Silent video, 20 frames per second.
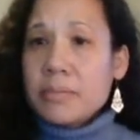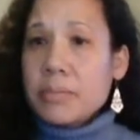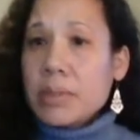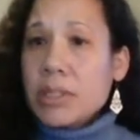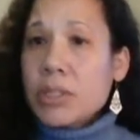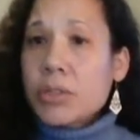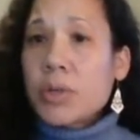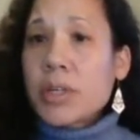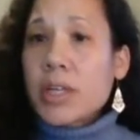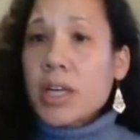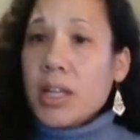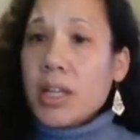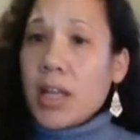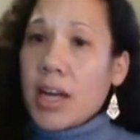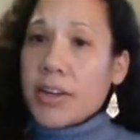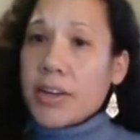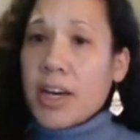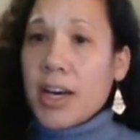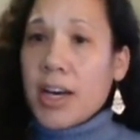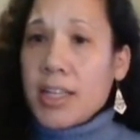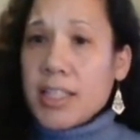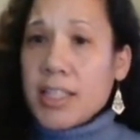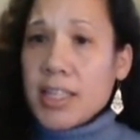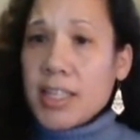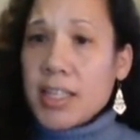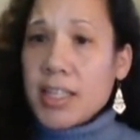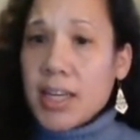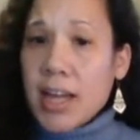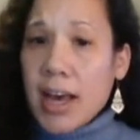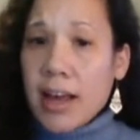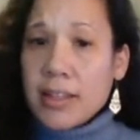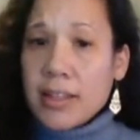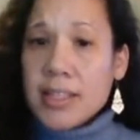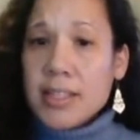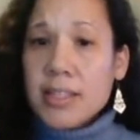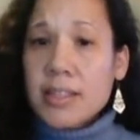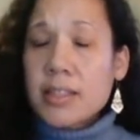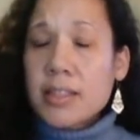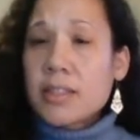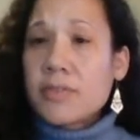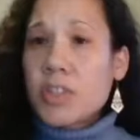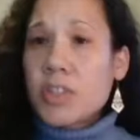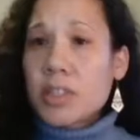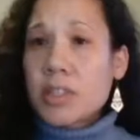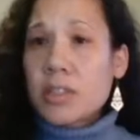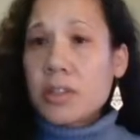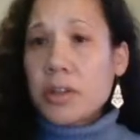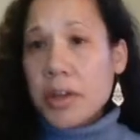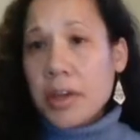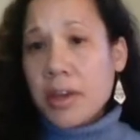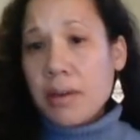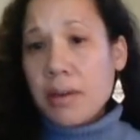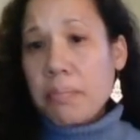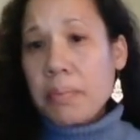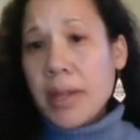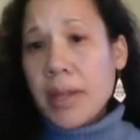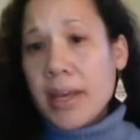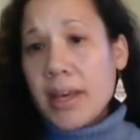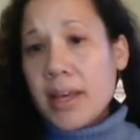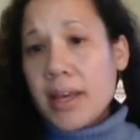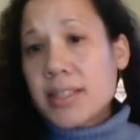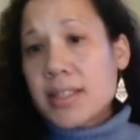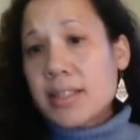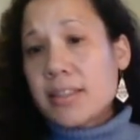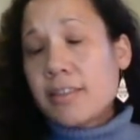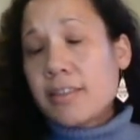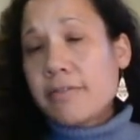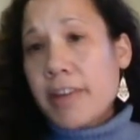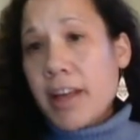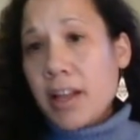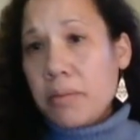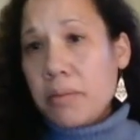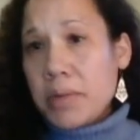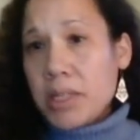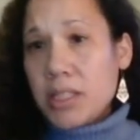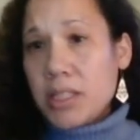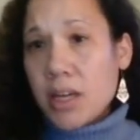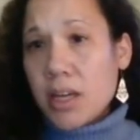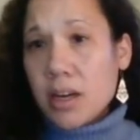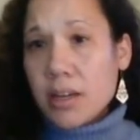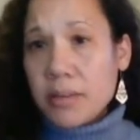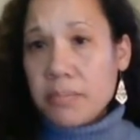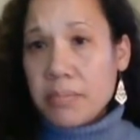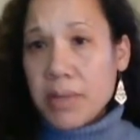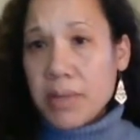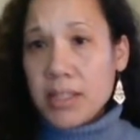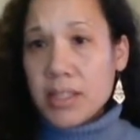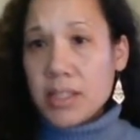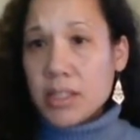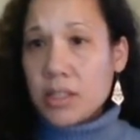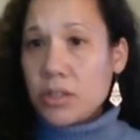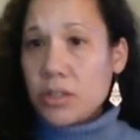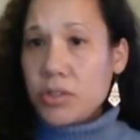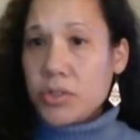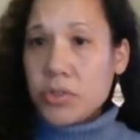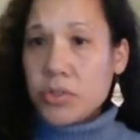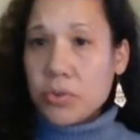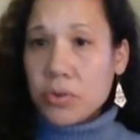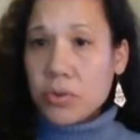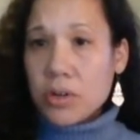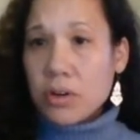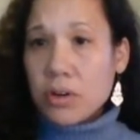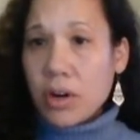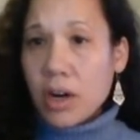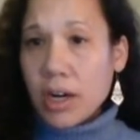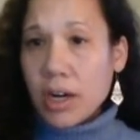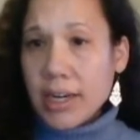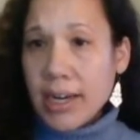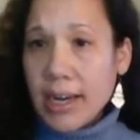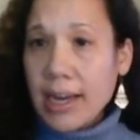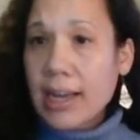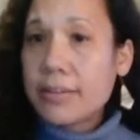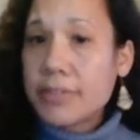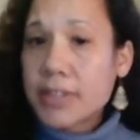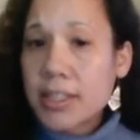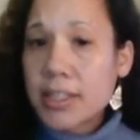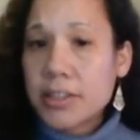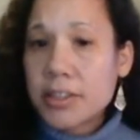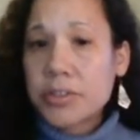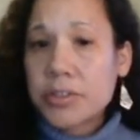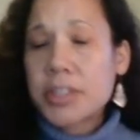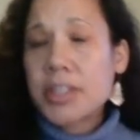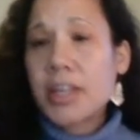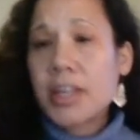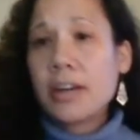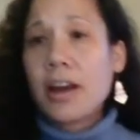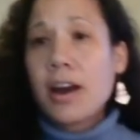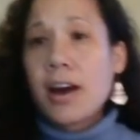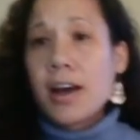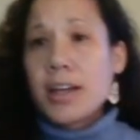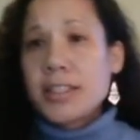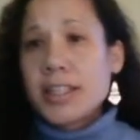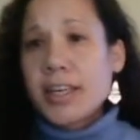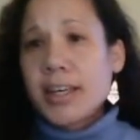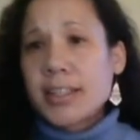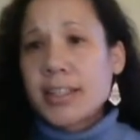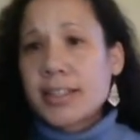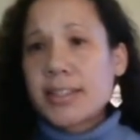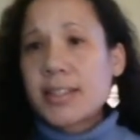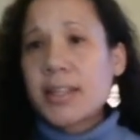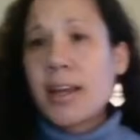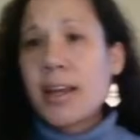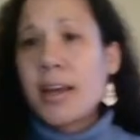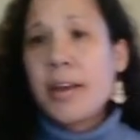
Been doing a lot of content analysis of just looking at plans and development documents and historical archives to understand context,